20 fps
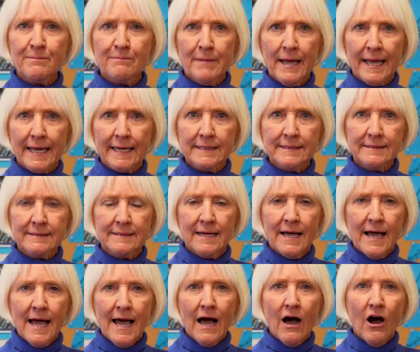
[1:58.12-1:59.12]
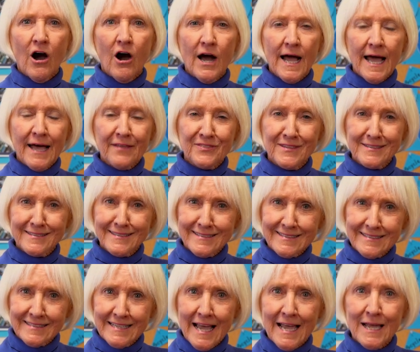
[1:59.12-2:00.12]
mate at the
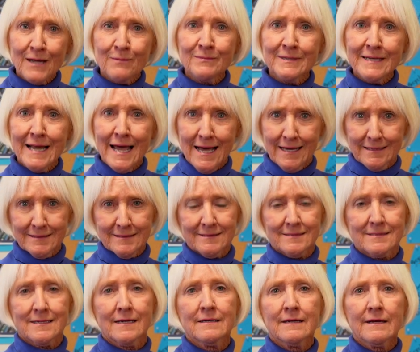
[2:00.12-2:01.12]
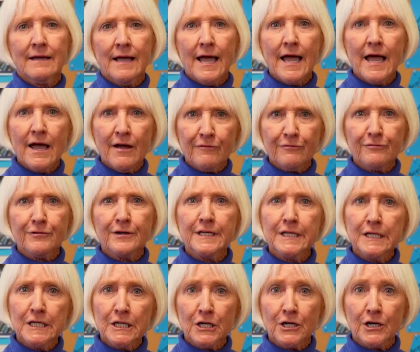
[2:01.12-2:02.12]
same nest every
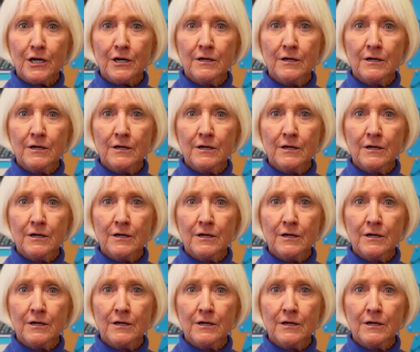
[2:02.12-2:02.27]
year